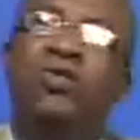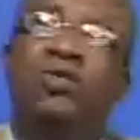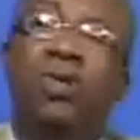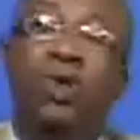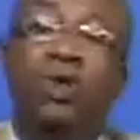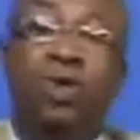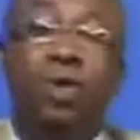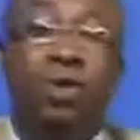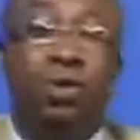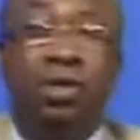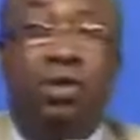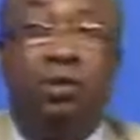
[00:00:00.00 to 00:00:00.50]

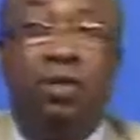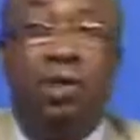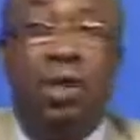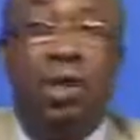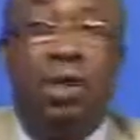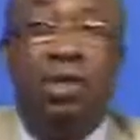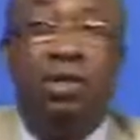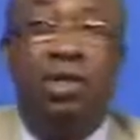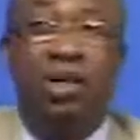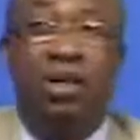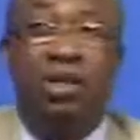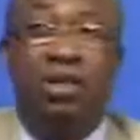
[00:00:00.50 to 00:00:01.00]

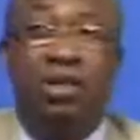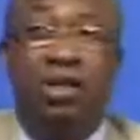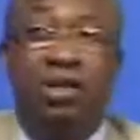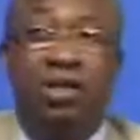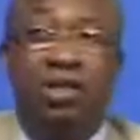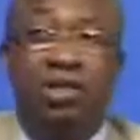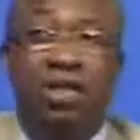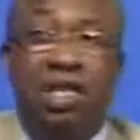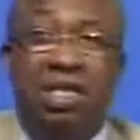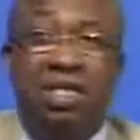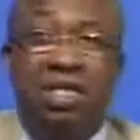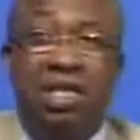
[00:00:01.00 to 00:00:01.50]
It's not
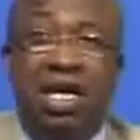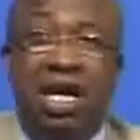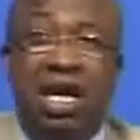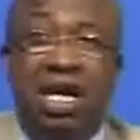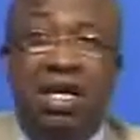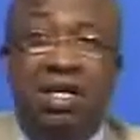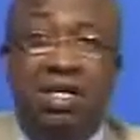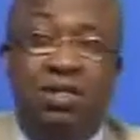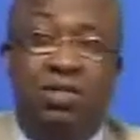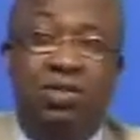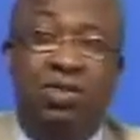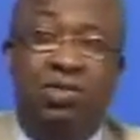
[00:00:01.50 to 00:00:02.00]
done
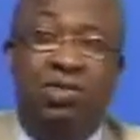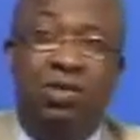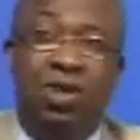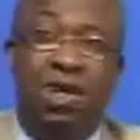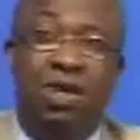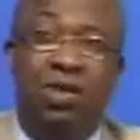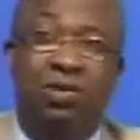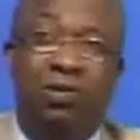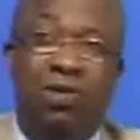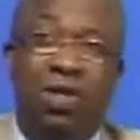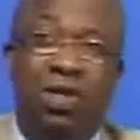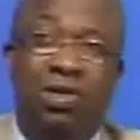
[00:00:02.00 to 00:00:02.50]
surgically, so
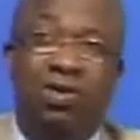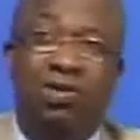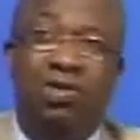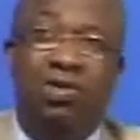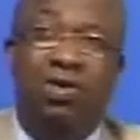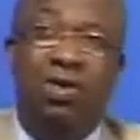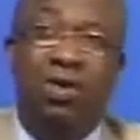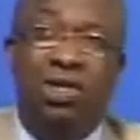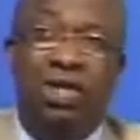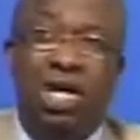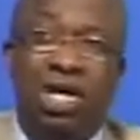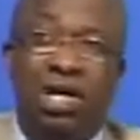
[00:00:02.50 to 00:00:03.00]
we
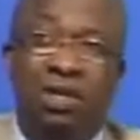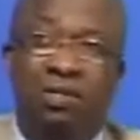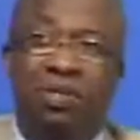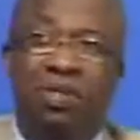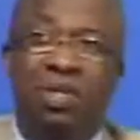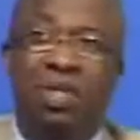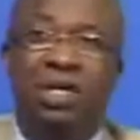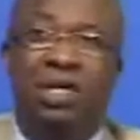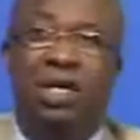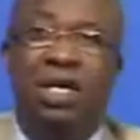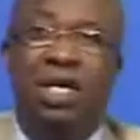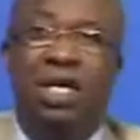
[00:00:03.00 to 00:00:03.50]
don't cut
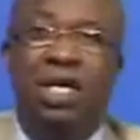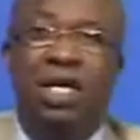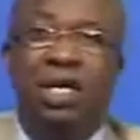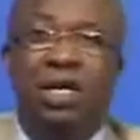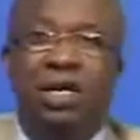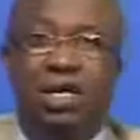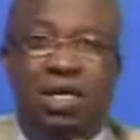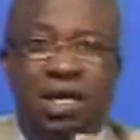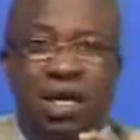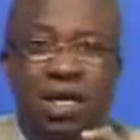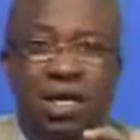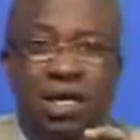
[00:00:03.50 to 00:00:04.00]
anybody.
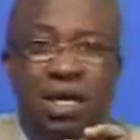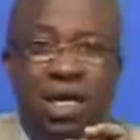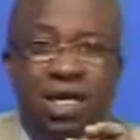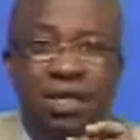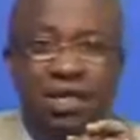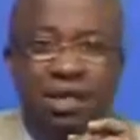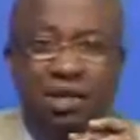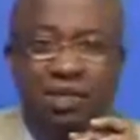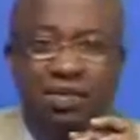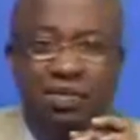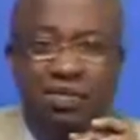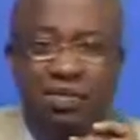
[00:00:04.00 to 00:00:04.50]
There
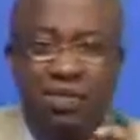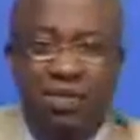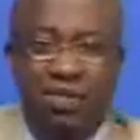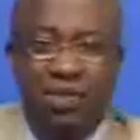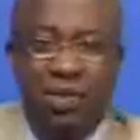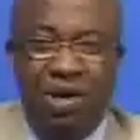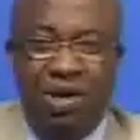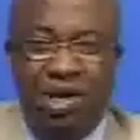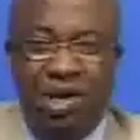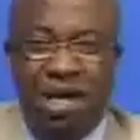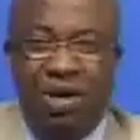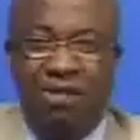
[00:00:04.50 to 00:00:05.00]

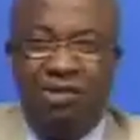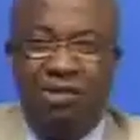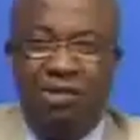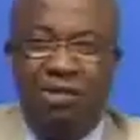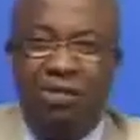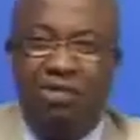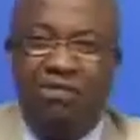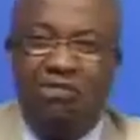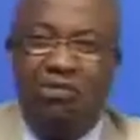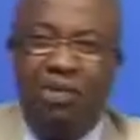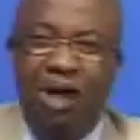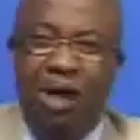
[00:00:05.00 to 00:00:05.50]
are
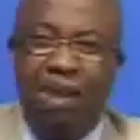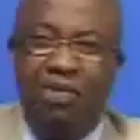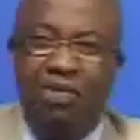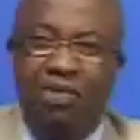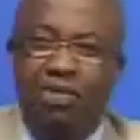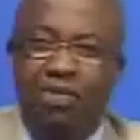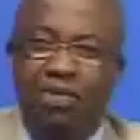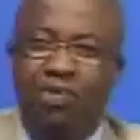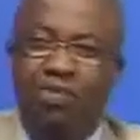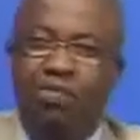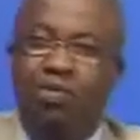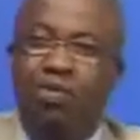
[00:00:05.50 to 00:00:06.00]
some fine
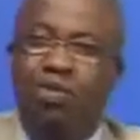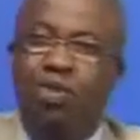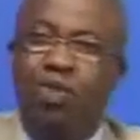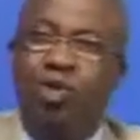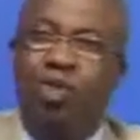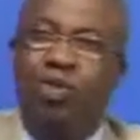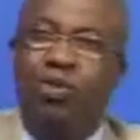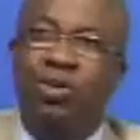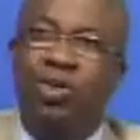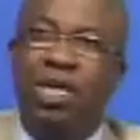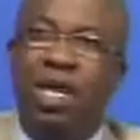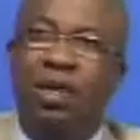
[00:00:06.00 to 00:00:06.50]

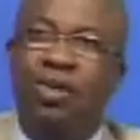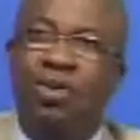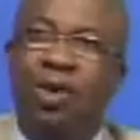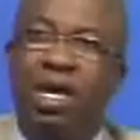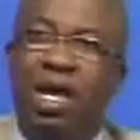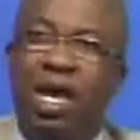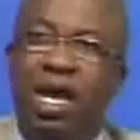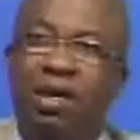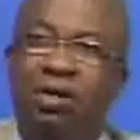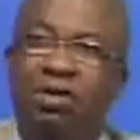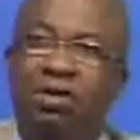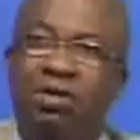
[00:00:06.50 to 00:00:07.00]
probes that we
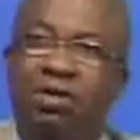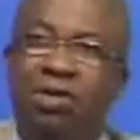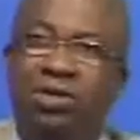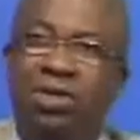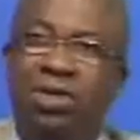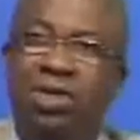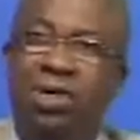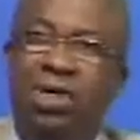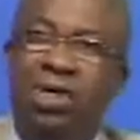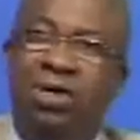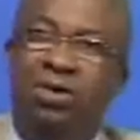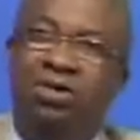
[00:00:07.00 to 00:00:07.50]
can
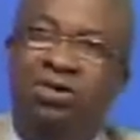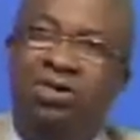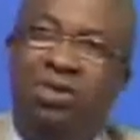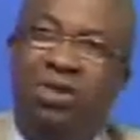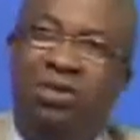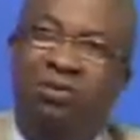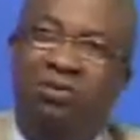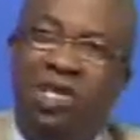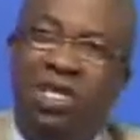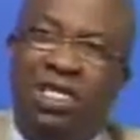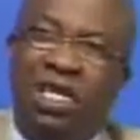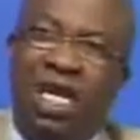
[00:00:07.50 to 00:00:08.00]
use to
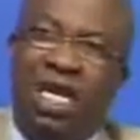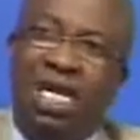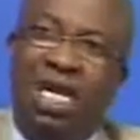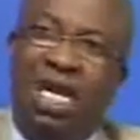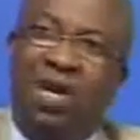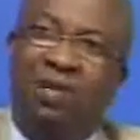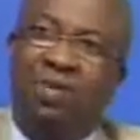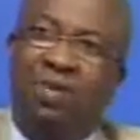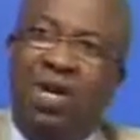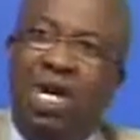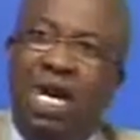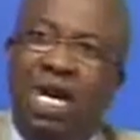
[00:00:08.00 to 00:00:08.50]
the
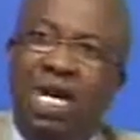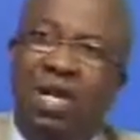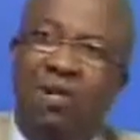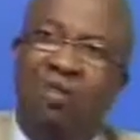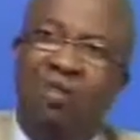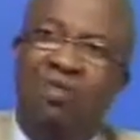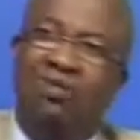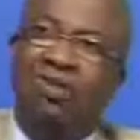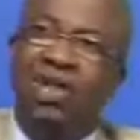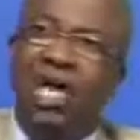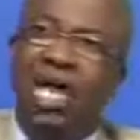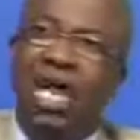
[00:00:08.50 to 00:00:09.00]
vagina. We can
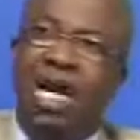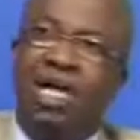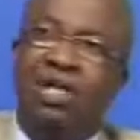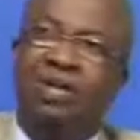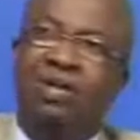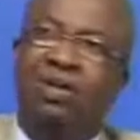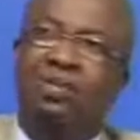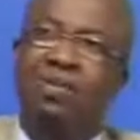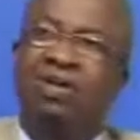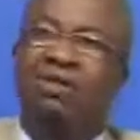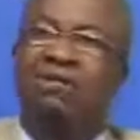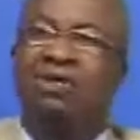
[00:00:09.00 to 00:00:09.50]
remove the
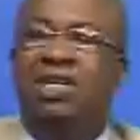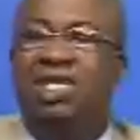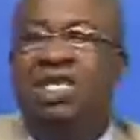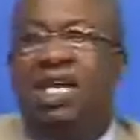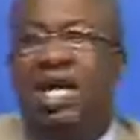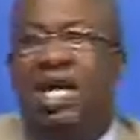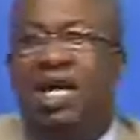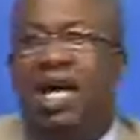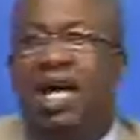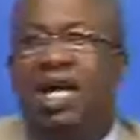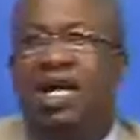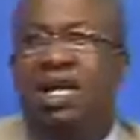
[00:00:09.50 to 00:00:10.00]
eggs from the
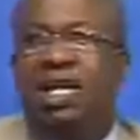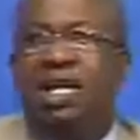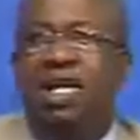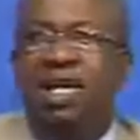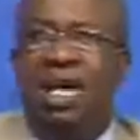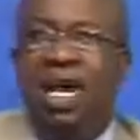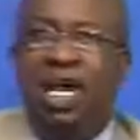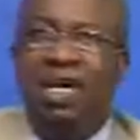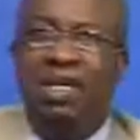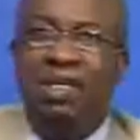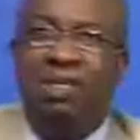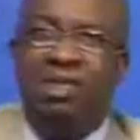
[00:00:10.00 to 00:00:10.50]
vagina,
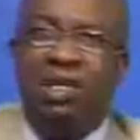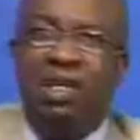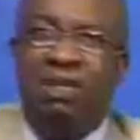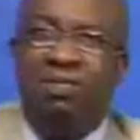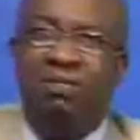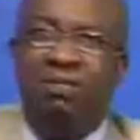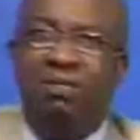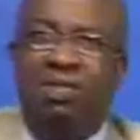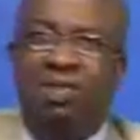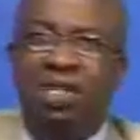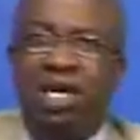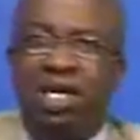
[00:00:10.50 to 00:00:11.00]
and
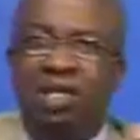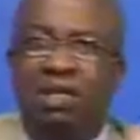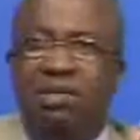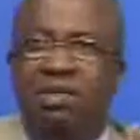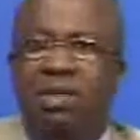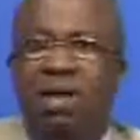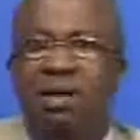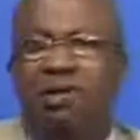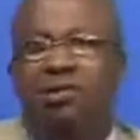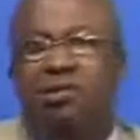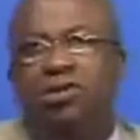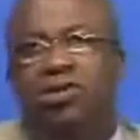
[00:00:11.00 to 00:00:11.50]
it takes
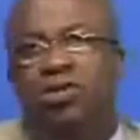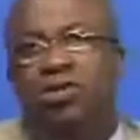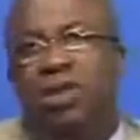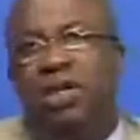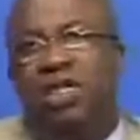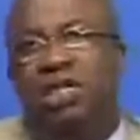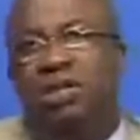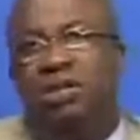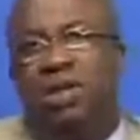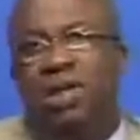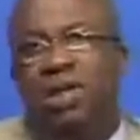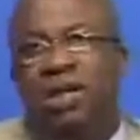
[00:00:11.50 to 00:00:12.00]
about
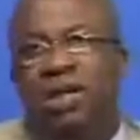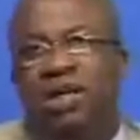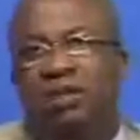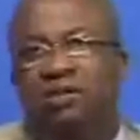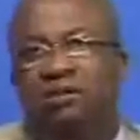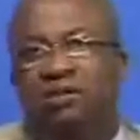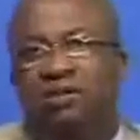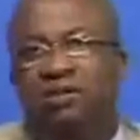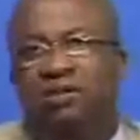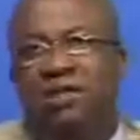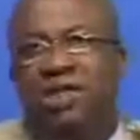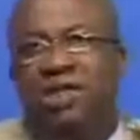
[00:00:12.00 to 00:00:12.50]
20
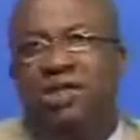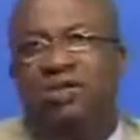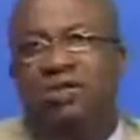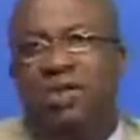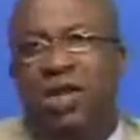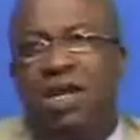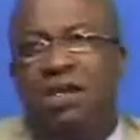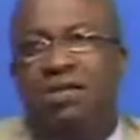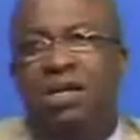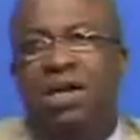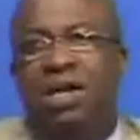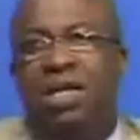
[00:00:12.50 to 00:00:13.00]
minutes,
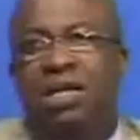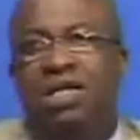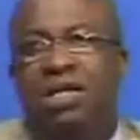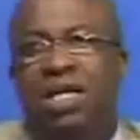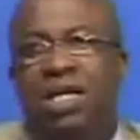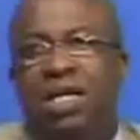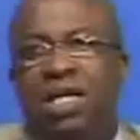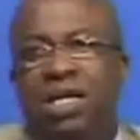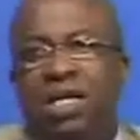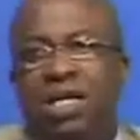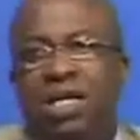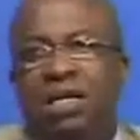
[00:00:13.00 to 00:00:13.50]
20 minutes.
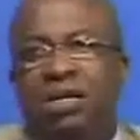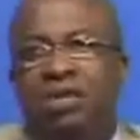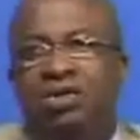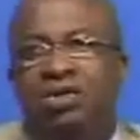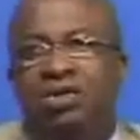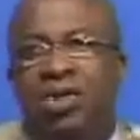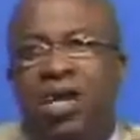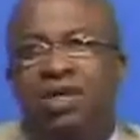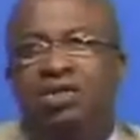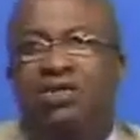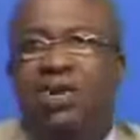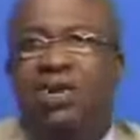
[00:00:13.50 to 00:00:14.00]

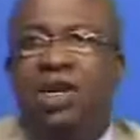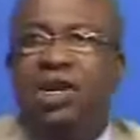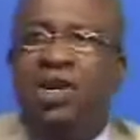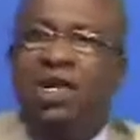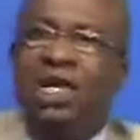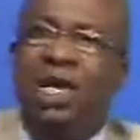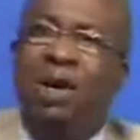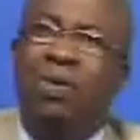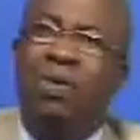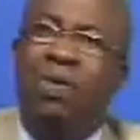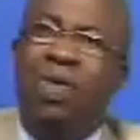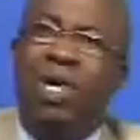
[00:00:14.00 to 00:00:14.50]
You rest for
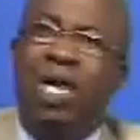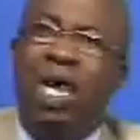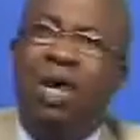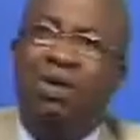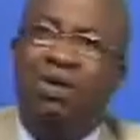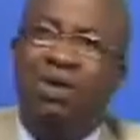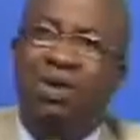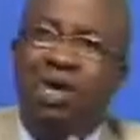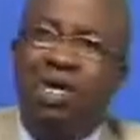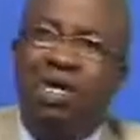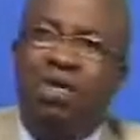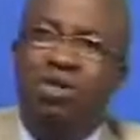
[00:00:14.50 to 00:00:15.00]
another 1 hour,
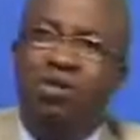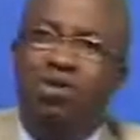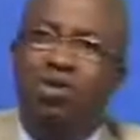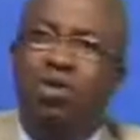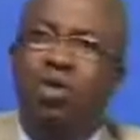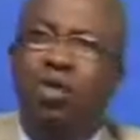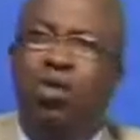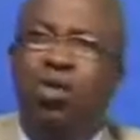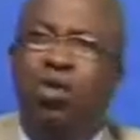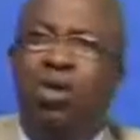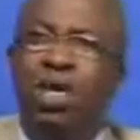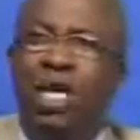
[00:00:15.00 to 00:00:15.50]
you're ready to
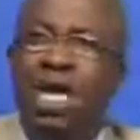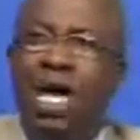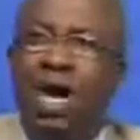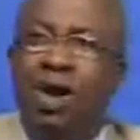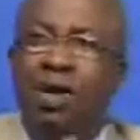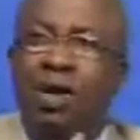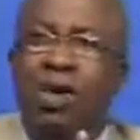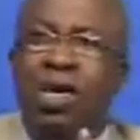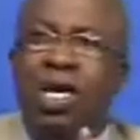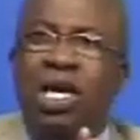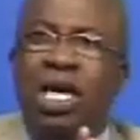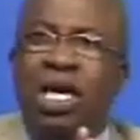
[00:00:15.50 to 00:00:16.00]
go.
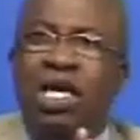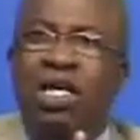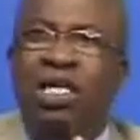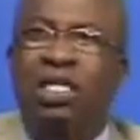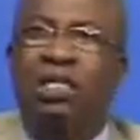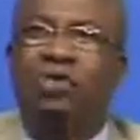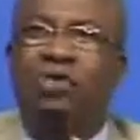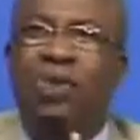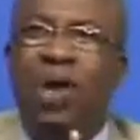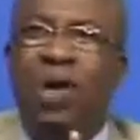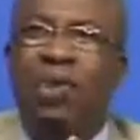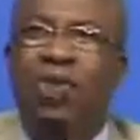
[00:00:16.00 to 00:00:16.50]
Now, it
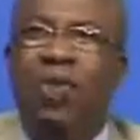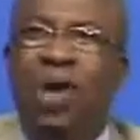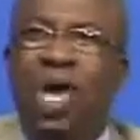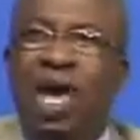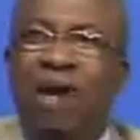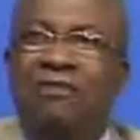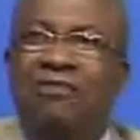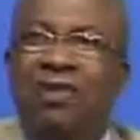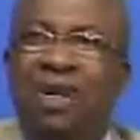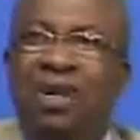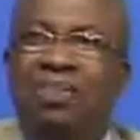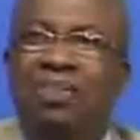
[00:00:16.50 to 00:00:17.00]
is when we
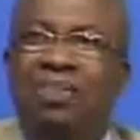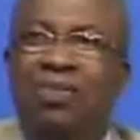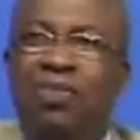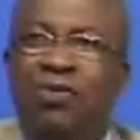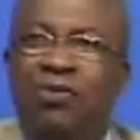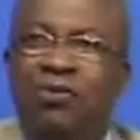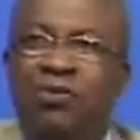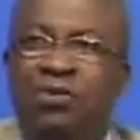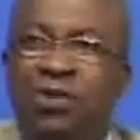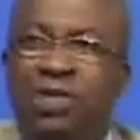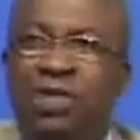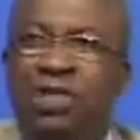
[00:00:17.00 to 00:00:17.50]
have
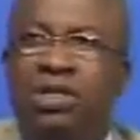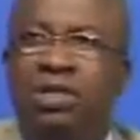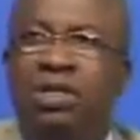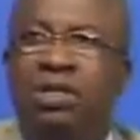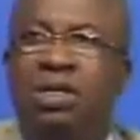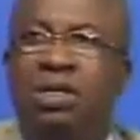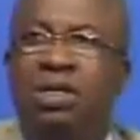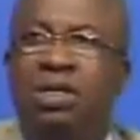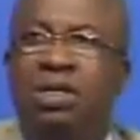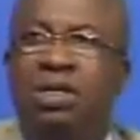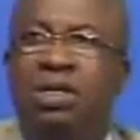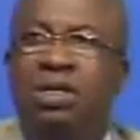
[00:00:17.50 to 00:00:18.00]
removed
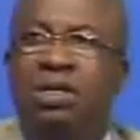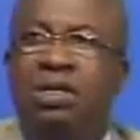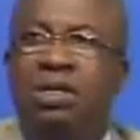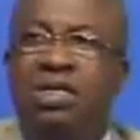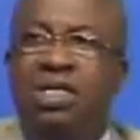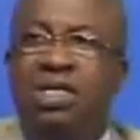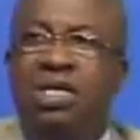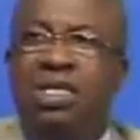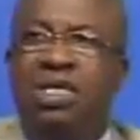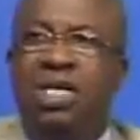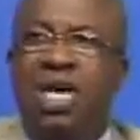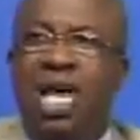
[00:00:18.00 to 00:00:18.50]

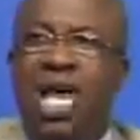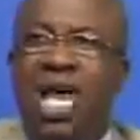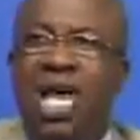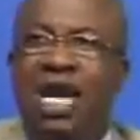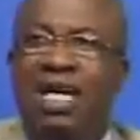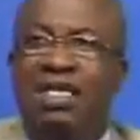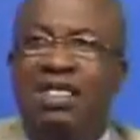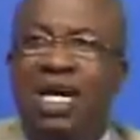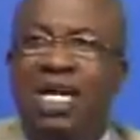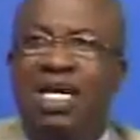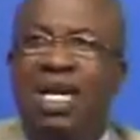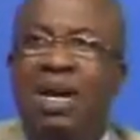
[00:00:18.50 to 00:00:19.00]
these
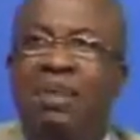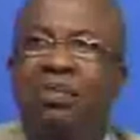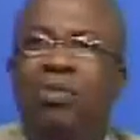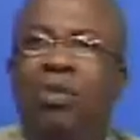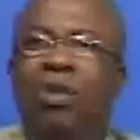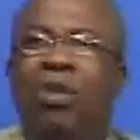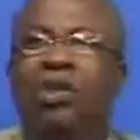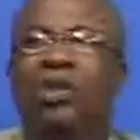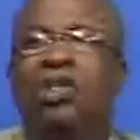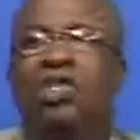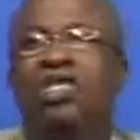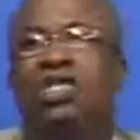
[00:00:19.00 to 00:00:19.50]
eggs that the
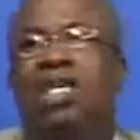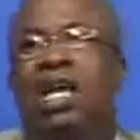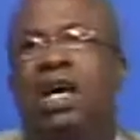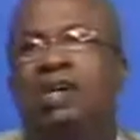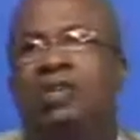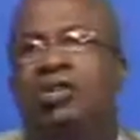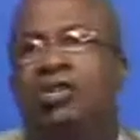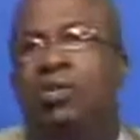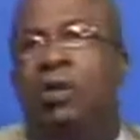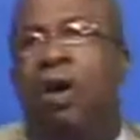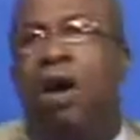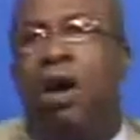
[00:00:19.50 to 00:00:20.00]
embryologist
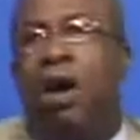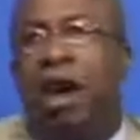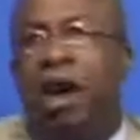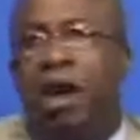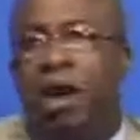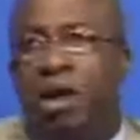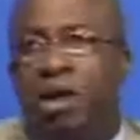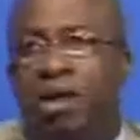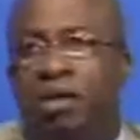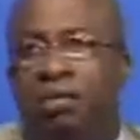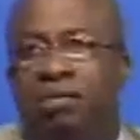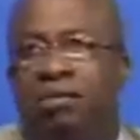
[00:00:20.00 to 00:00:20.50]
starts to work.